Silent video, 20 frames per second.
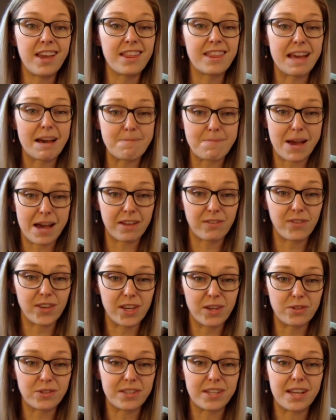that math
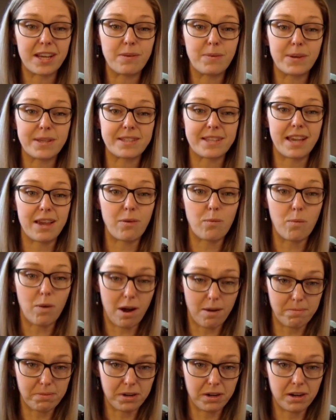video today was a
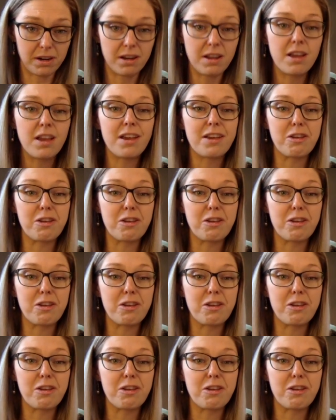whopper.